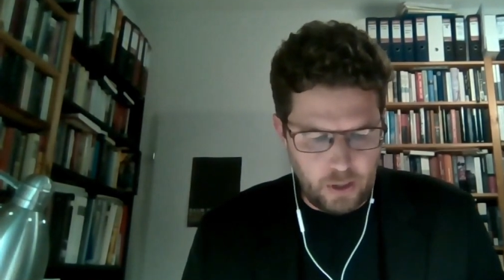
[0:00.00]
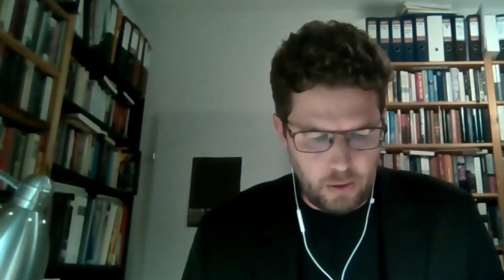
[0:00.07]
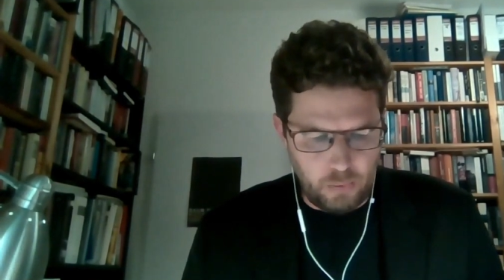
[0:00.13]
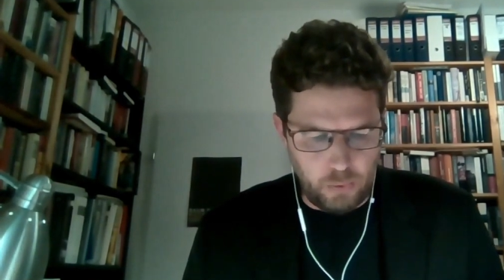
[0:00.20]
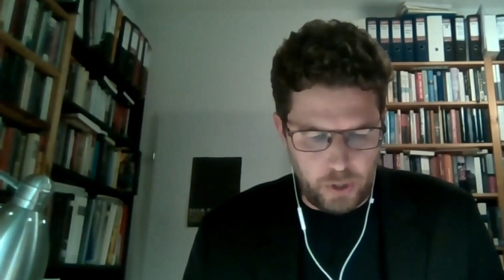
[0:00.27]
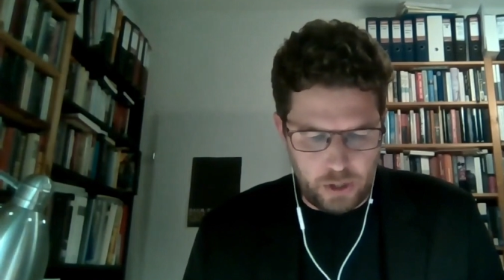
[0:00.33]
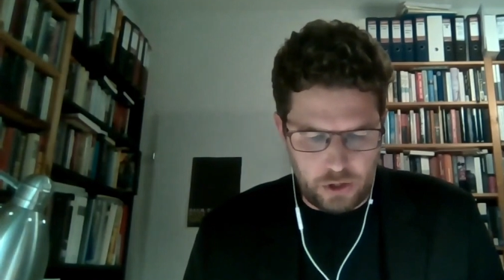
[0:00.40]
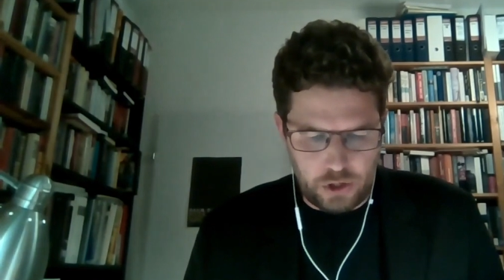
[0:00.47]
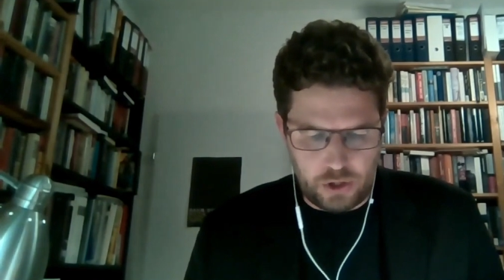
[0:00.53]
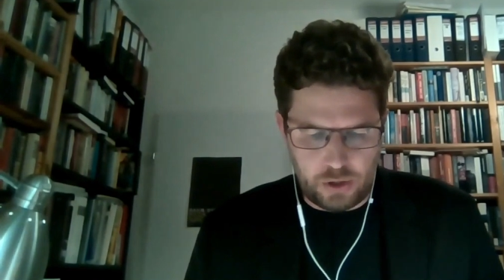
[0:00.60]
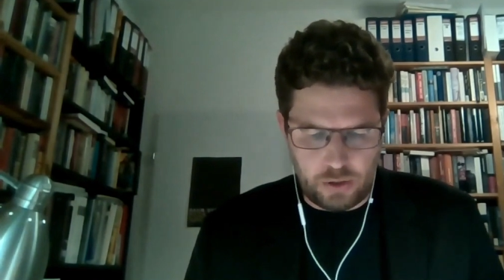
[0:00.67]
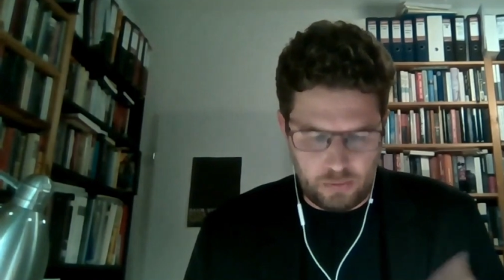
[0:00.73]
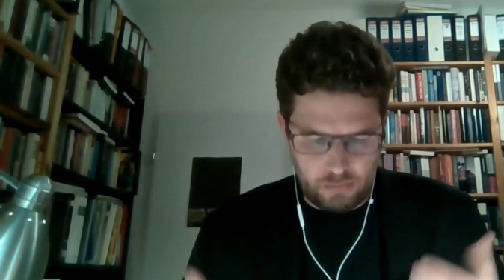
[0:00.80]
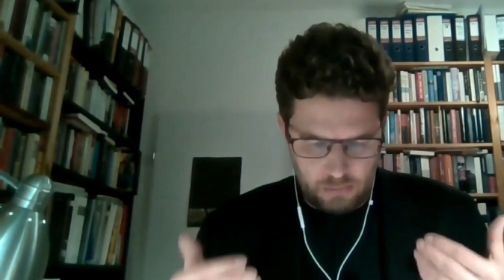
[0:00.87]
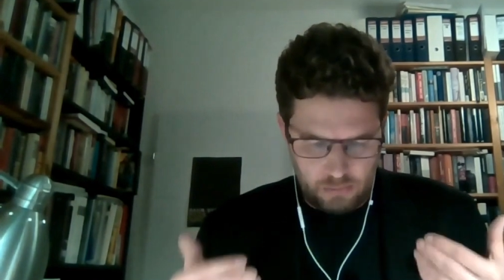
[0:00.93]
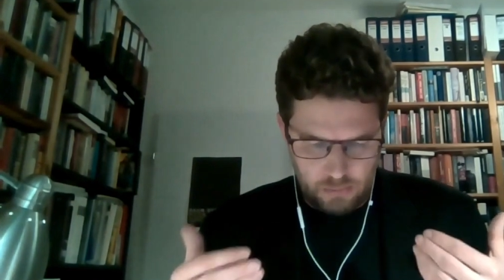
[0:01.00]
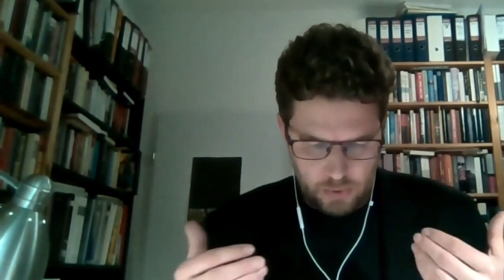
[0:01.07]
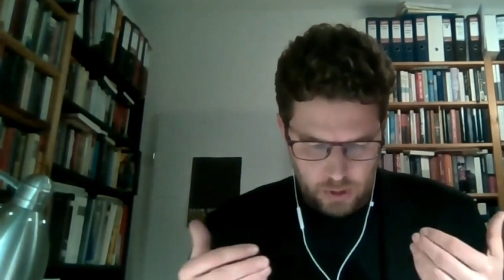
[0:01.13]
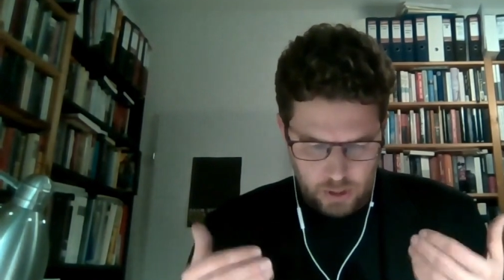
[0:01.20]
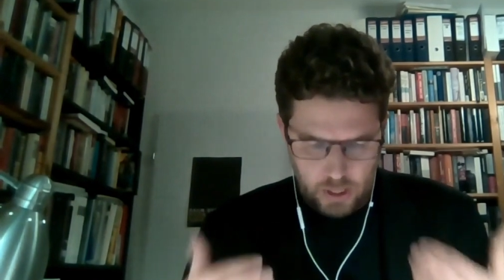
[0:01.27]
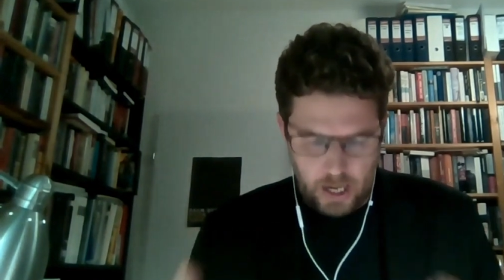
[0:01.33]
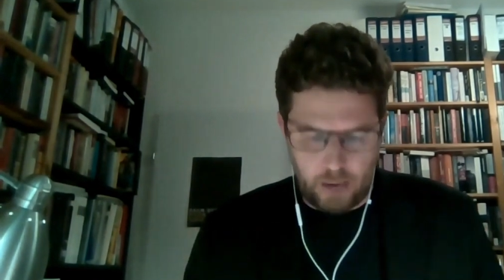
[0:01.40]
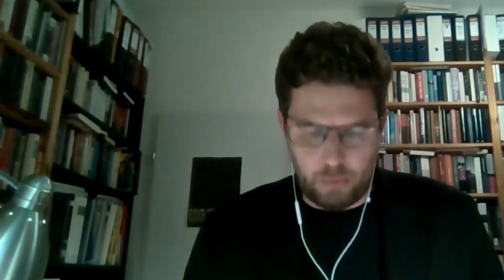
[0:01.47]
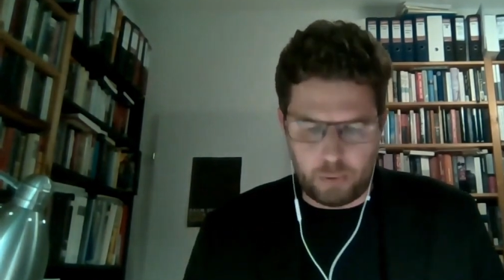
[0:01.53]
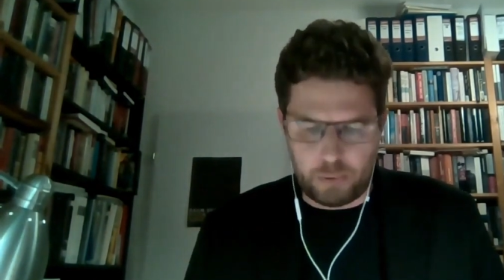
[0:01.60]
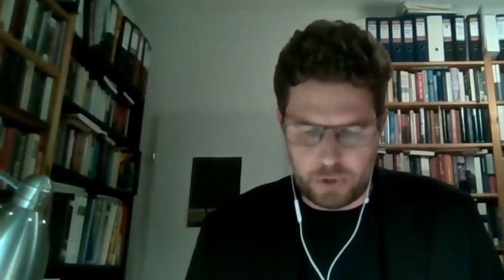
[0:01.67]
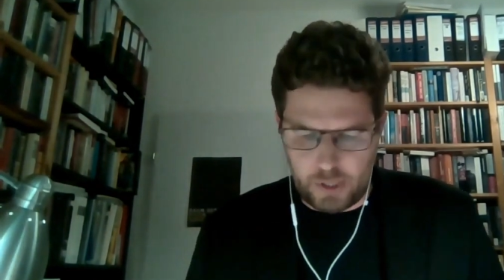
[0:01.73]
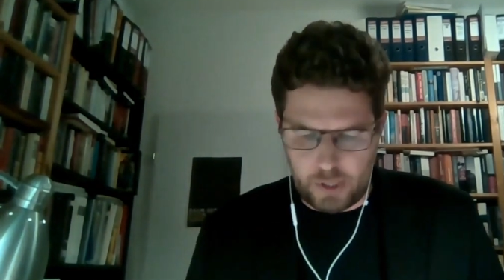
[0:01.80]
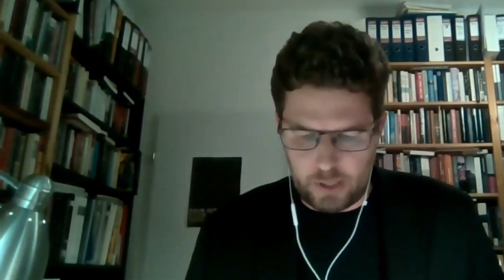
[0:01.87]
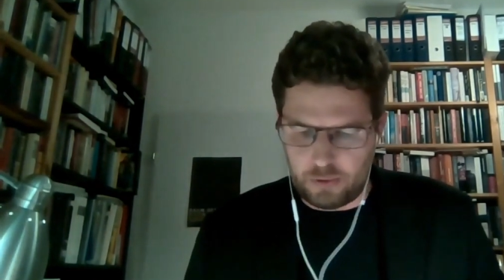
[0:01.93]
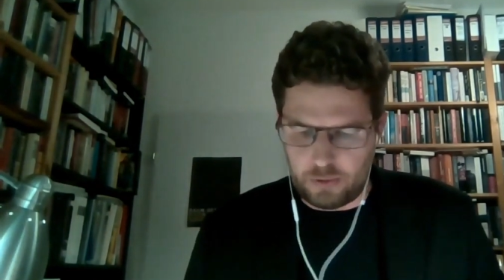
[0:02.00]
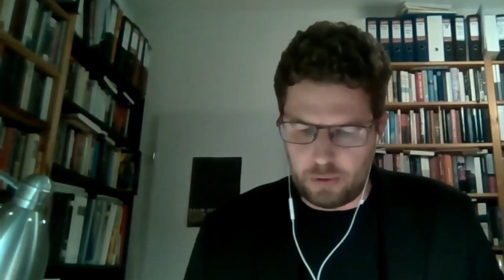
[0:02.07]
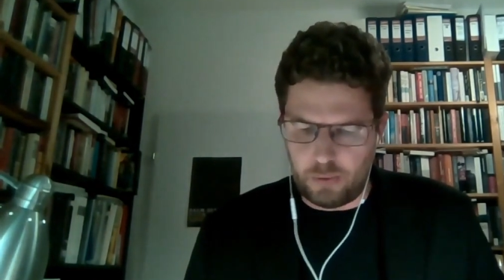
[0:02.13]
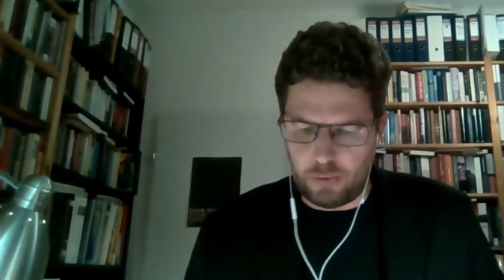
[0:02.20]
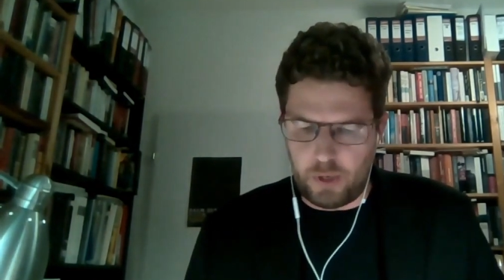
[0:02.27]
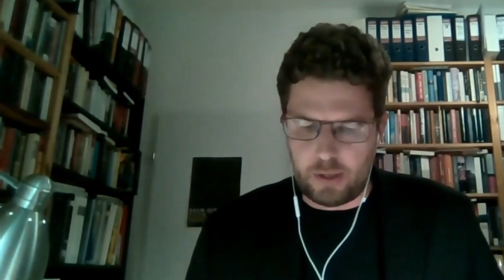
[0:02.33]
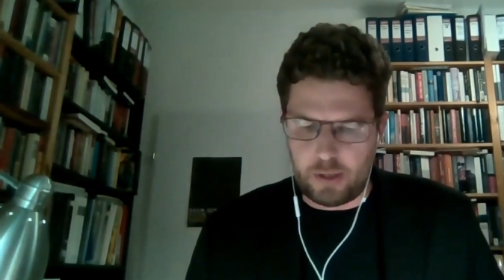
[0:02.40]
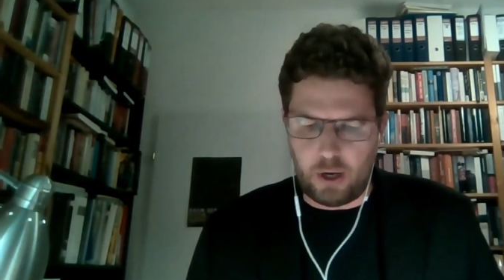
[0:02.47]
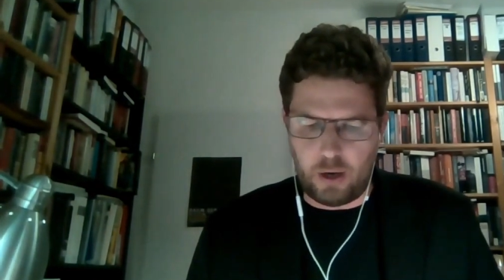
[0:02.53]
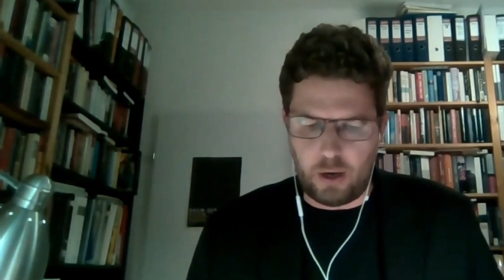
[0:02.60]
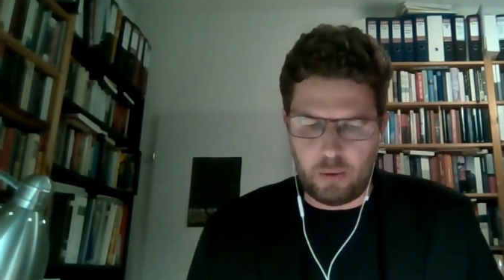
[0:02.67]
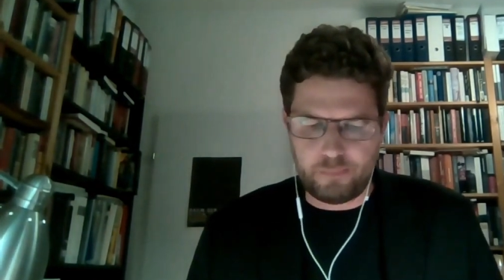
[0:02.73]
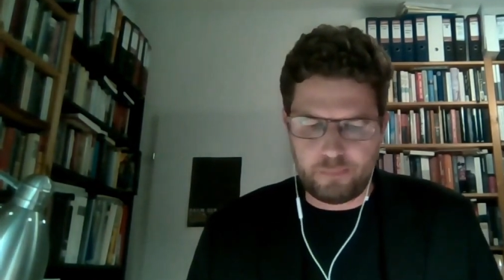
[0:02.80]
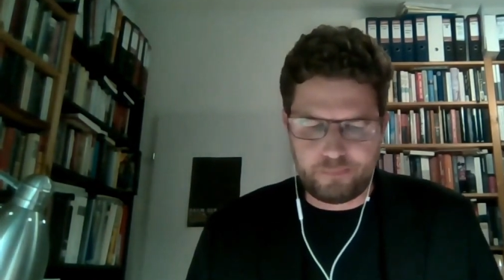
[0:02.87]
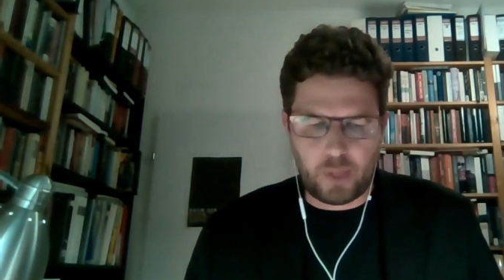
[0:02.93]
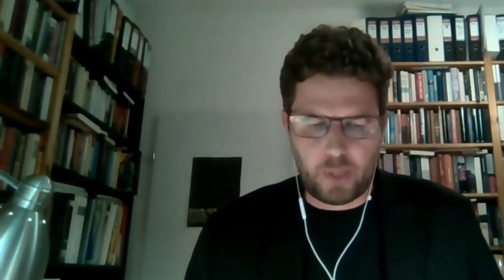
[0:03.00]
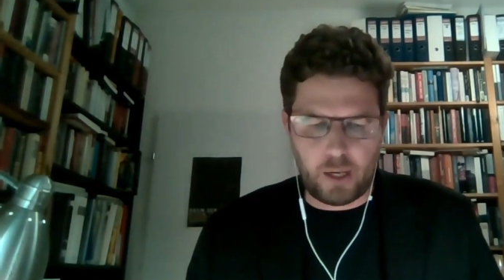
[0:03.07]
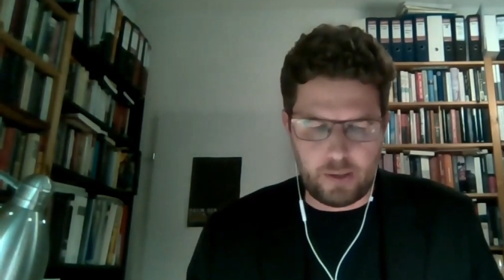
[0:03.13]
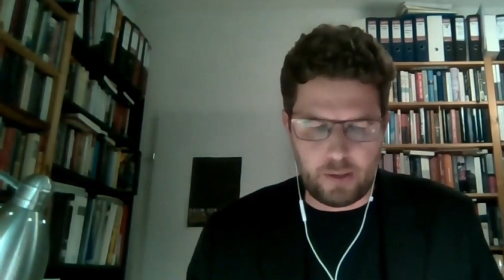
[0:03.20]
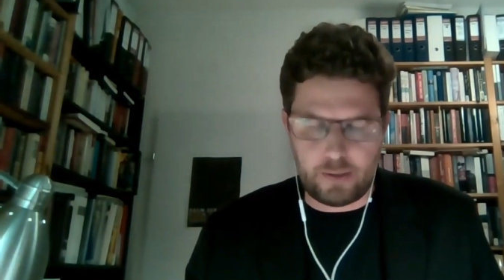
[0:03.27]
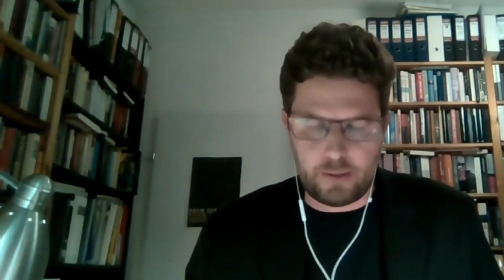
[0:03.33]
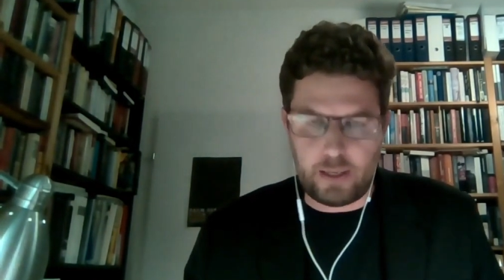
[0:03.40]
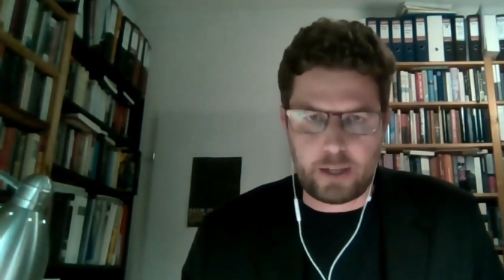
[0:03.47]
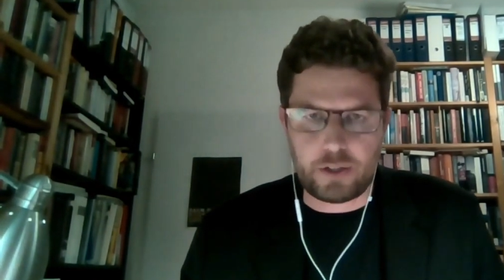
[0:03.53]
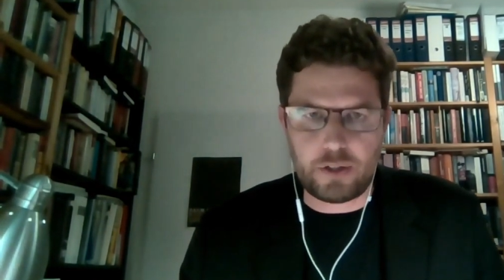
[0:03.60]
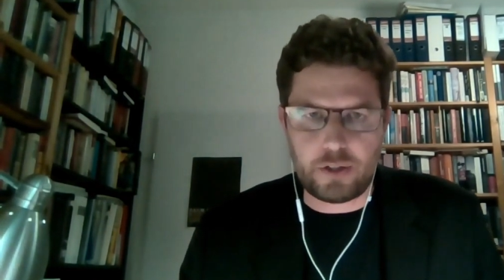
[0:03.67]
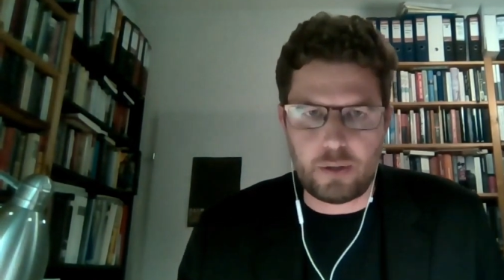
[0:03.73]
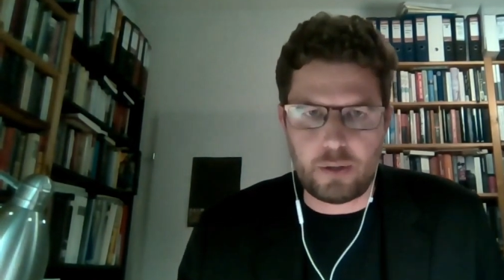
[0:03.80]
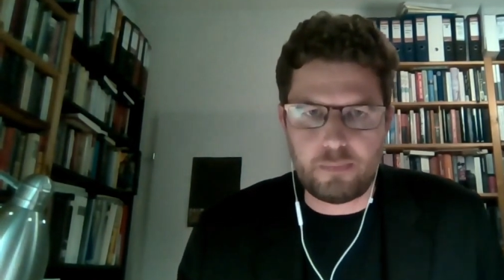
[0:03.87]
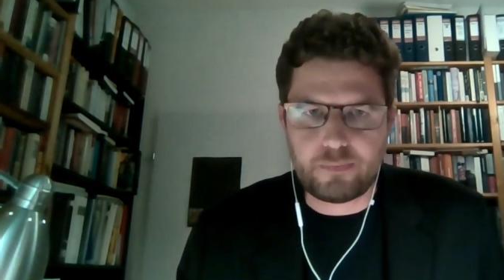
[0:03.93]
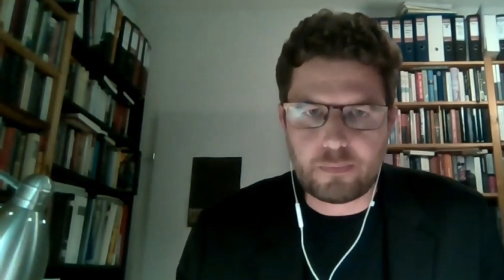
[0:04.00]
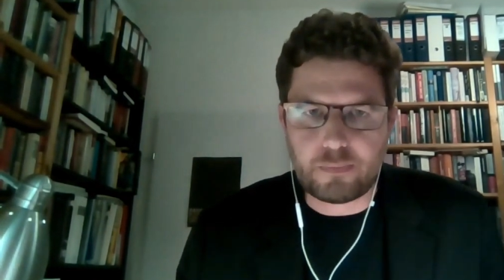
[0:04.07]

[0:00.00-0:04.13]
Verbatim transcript: which I will present to you right now in this lecture.